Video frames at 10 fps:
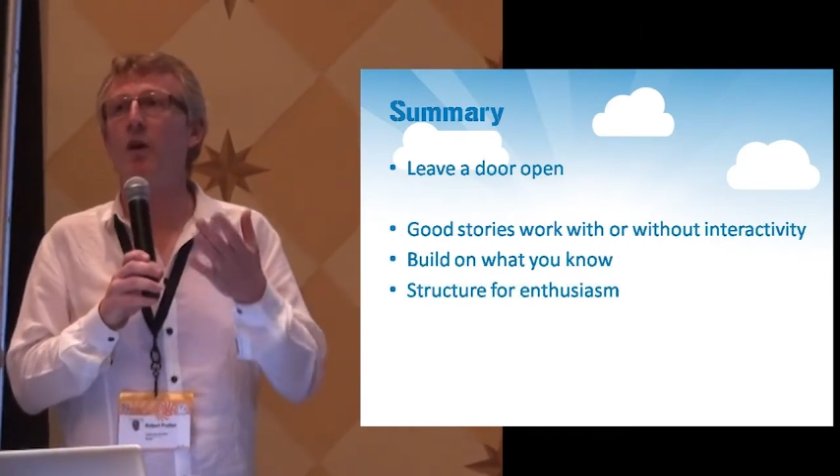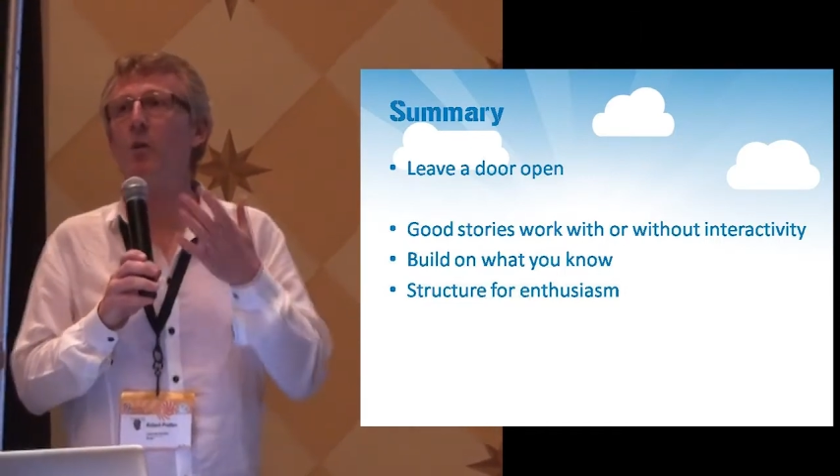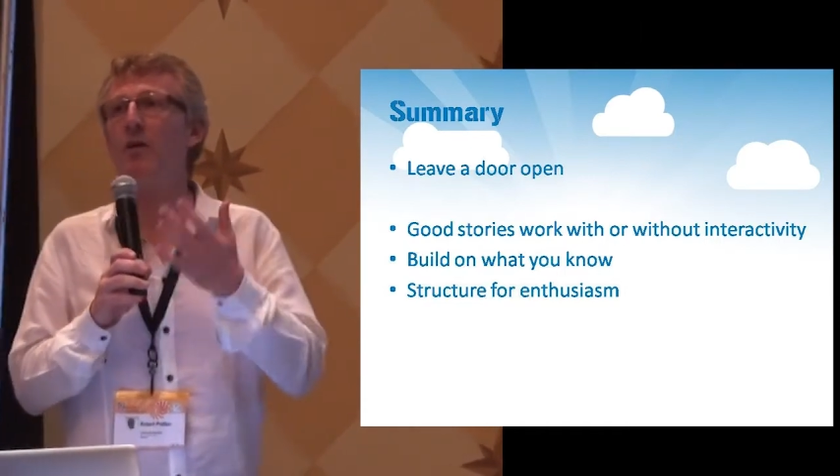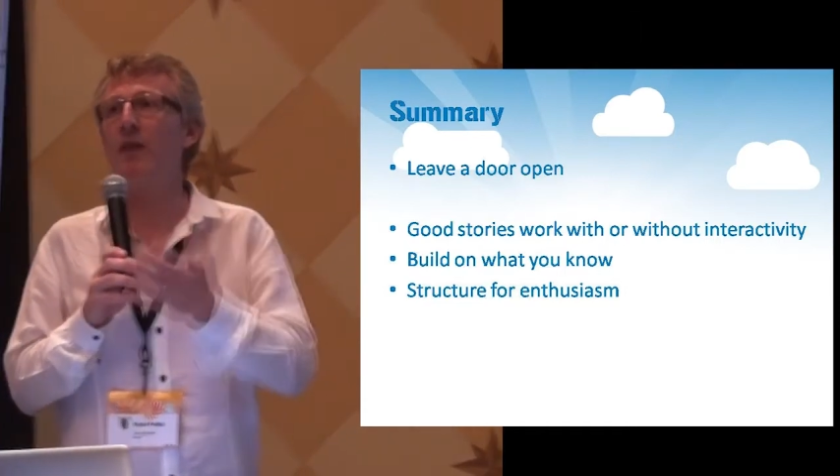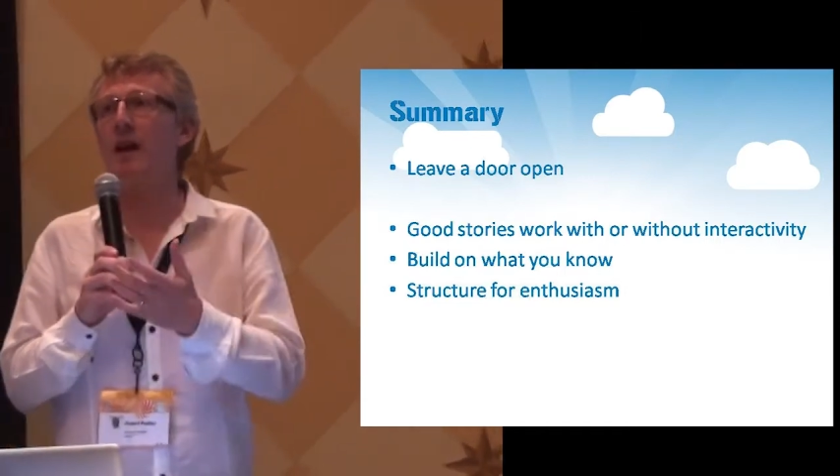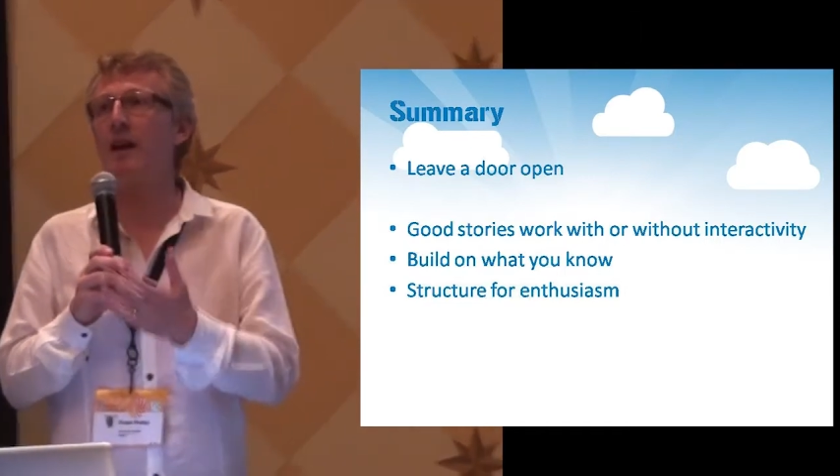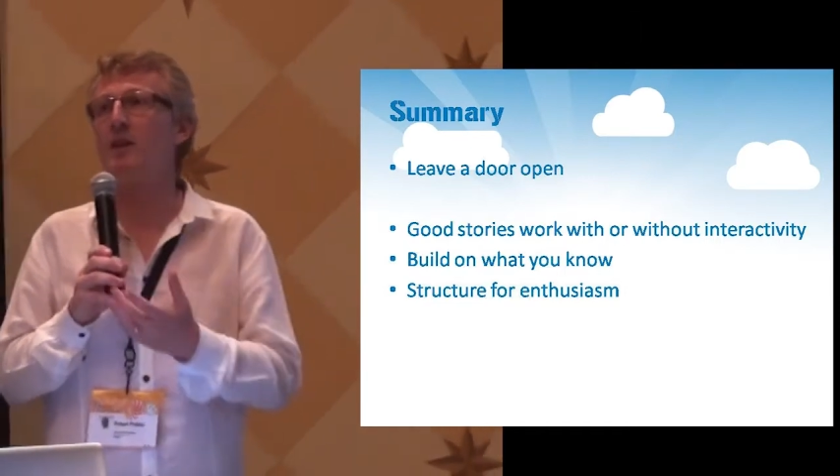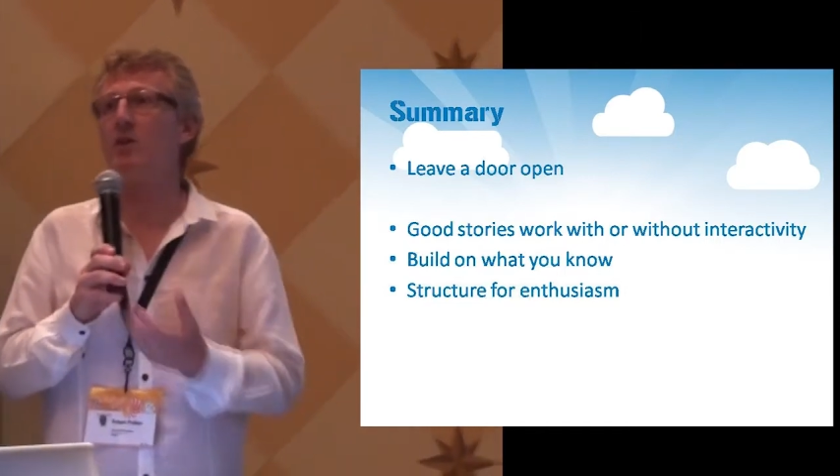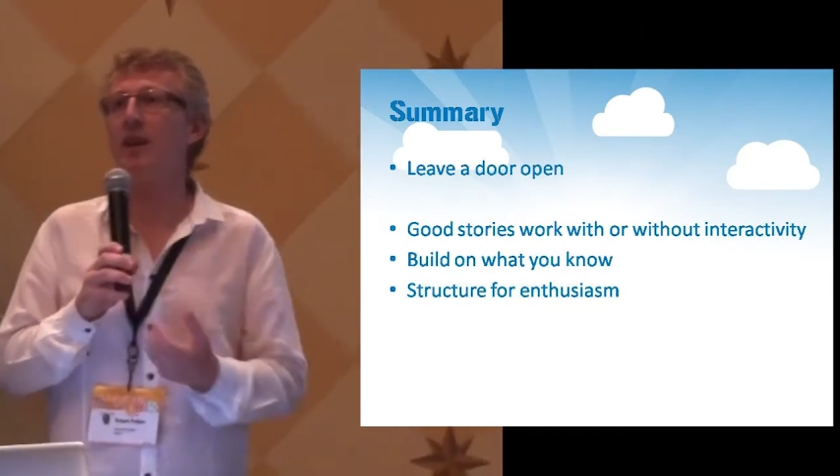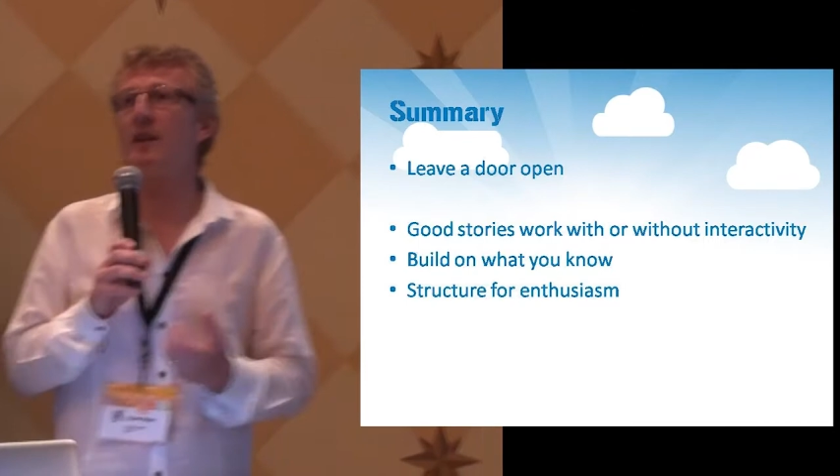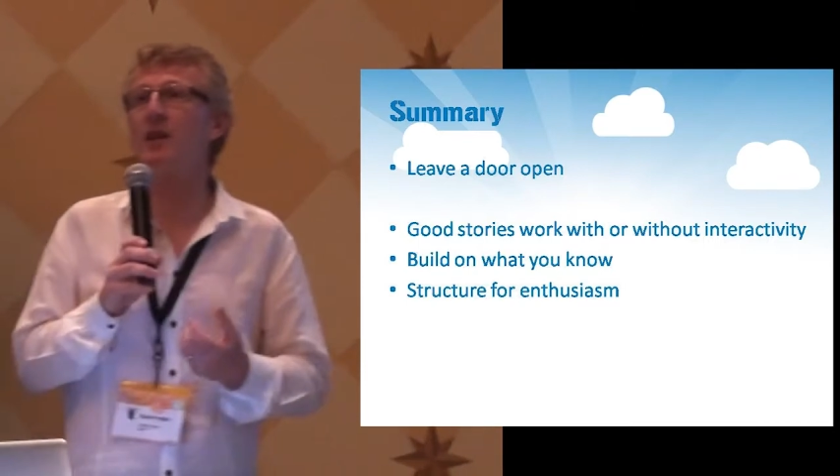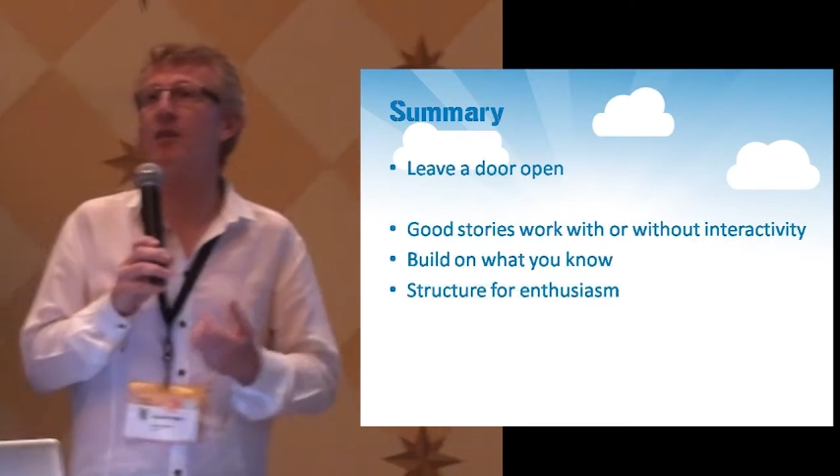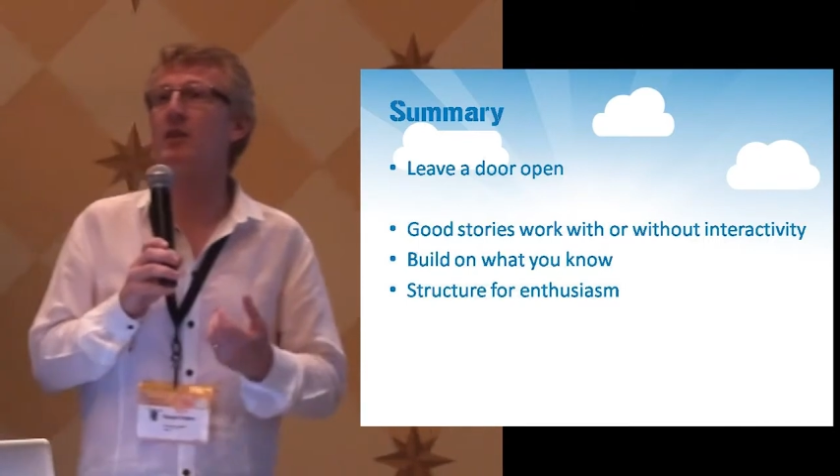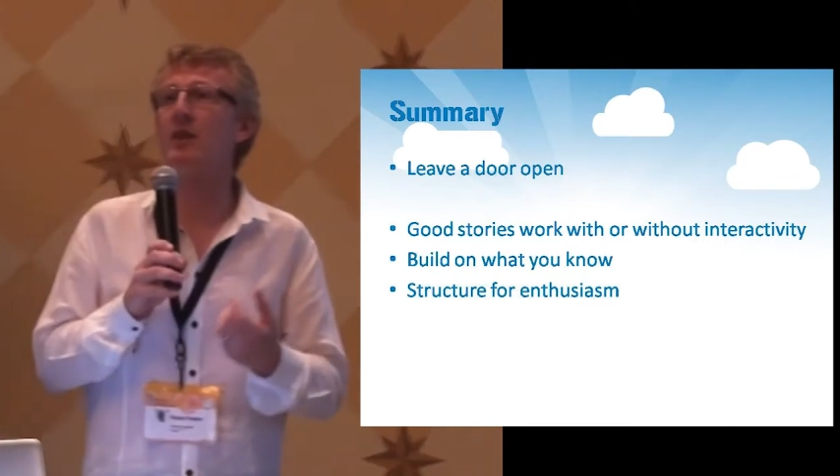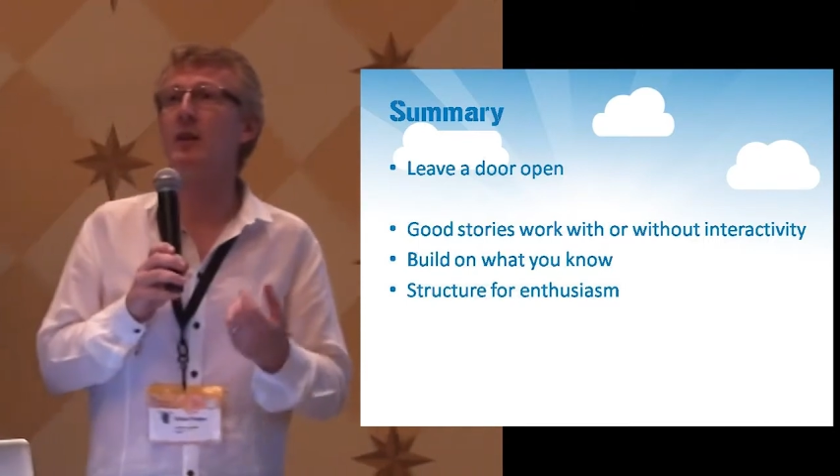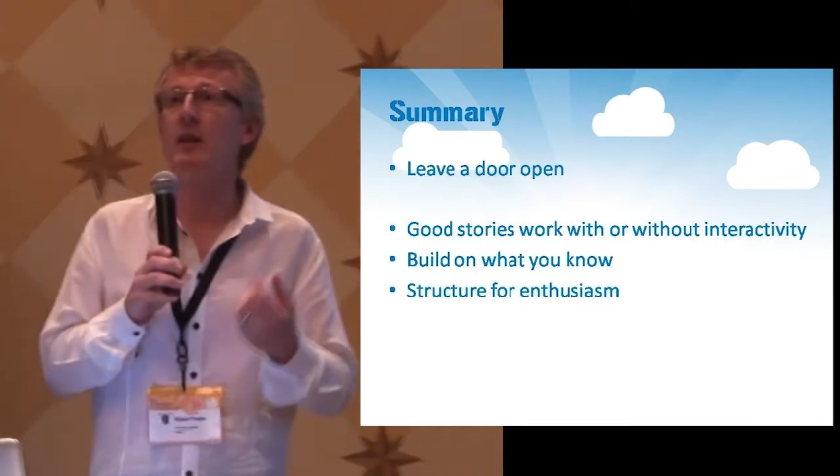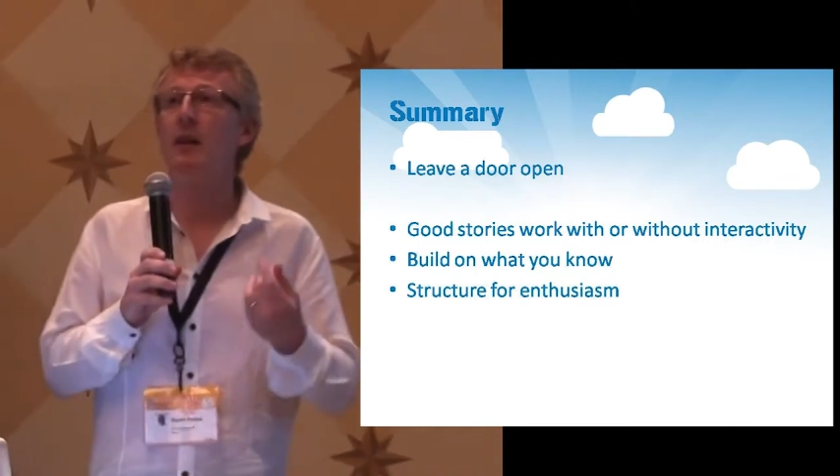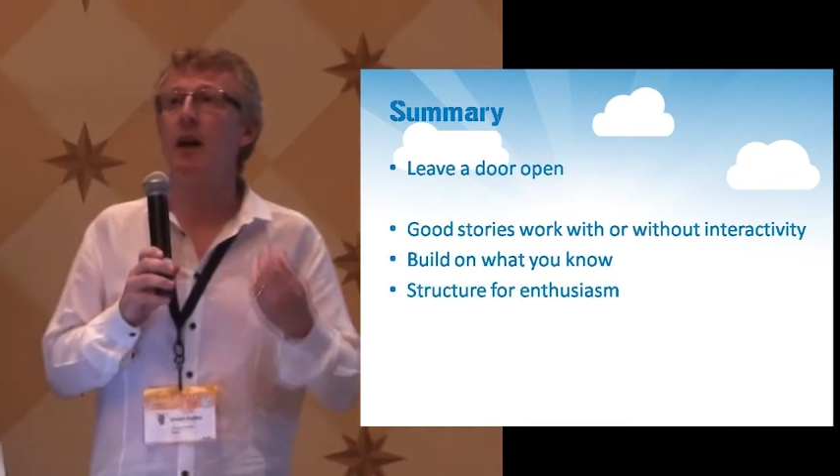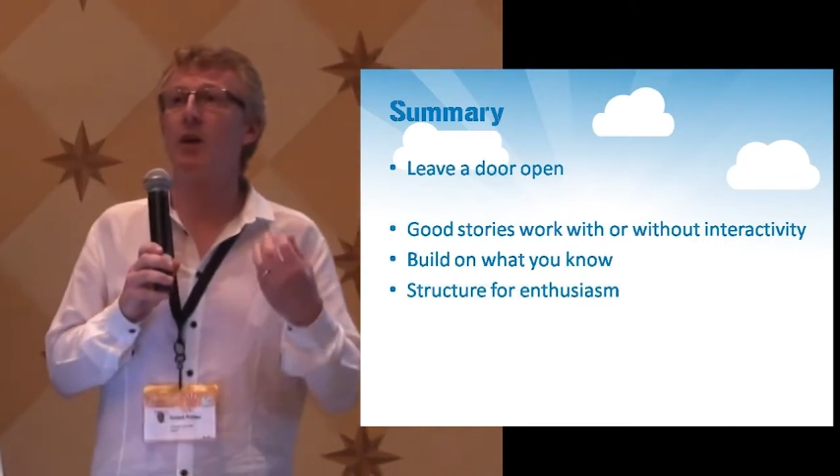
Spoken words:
or without interactivity,